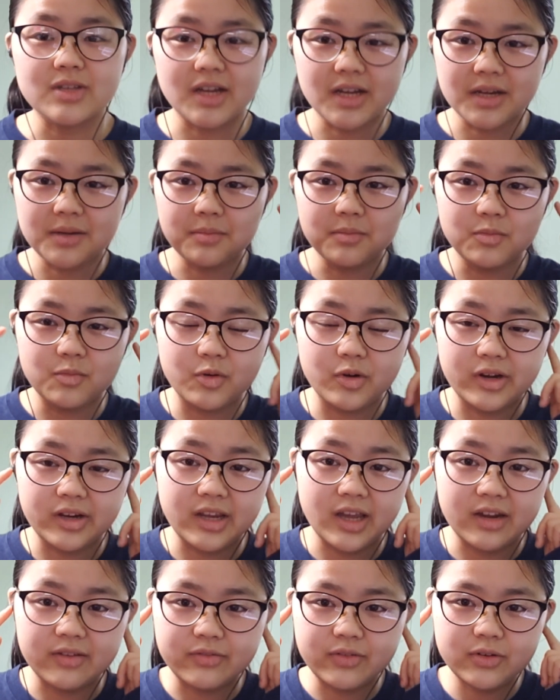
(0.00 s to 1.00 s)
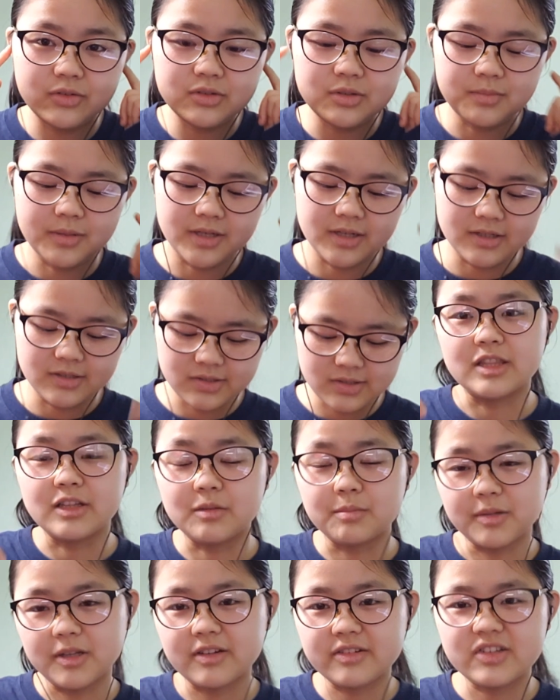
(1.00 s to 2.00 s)
I'm wearing headphones because they're
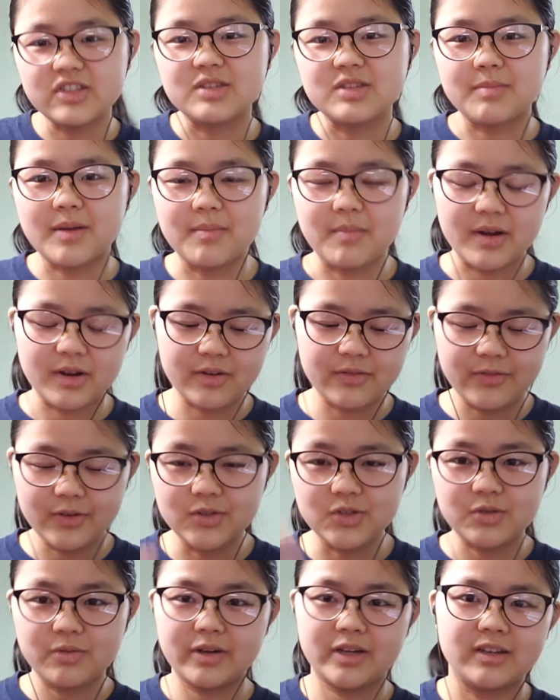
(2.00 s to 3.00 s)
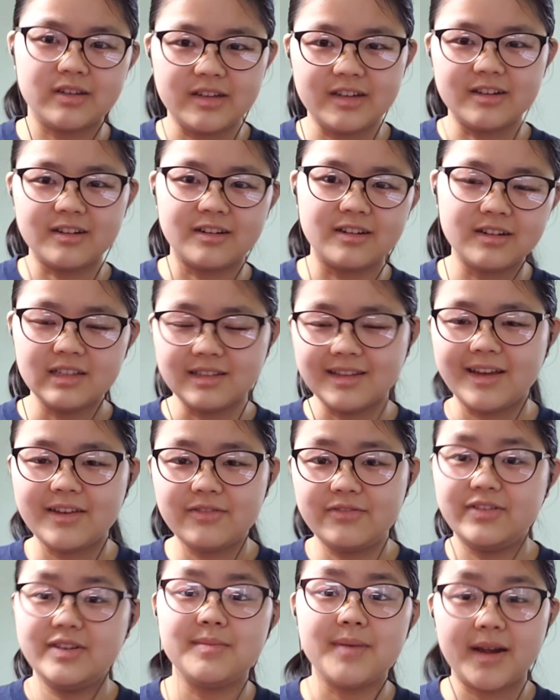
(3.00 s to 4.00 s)
plugged into my microphone so I can hear live
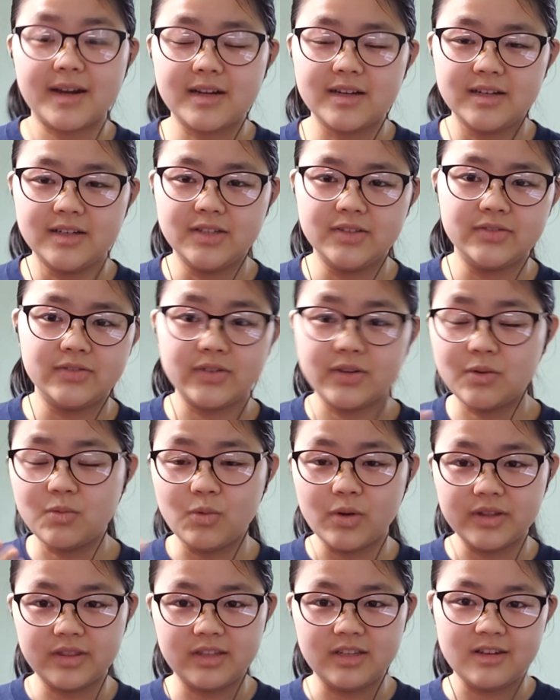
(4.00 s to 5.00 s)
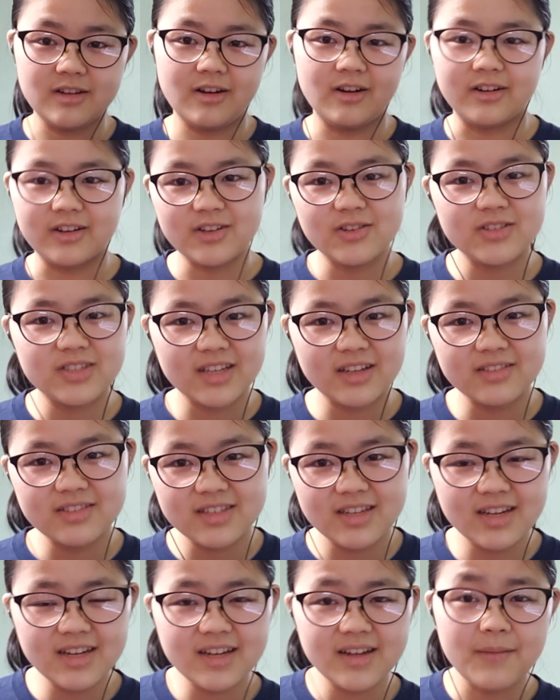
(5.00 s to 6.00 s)
feedback of what the audio sounds
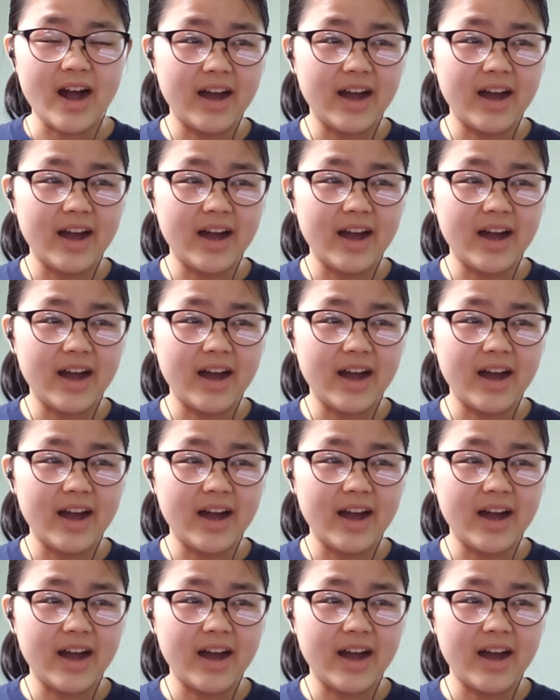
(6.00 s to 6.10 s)
like.